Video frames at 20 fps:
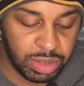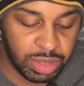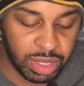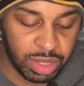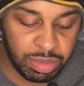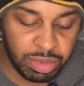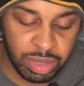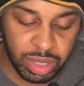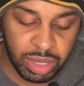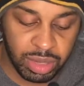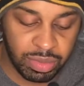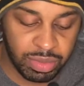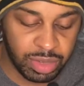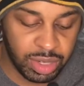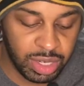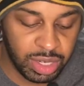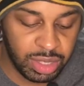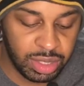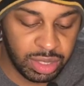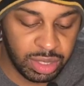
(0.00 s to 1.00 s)
ain't playing for
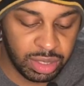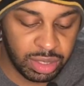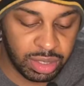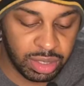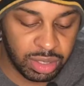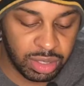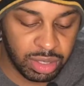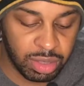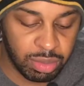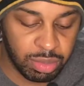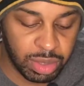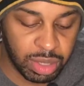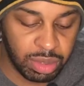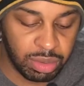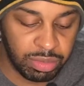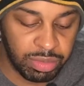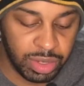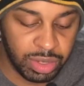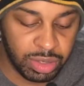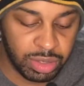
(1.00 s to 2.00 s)
anything because they're
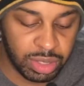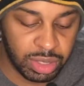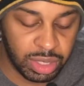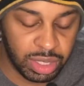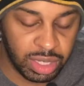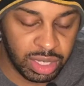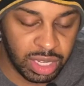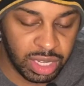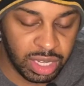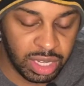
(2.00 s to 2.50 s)
bottom feeders of the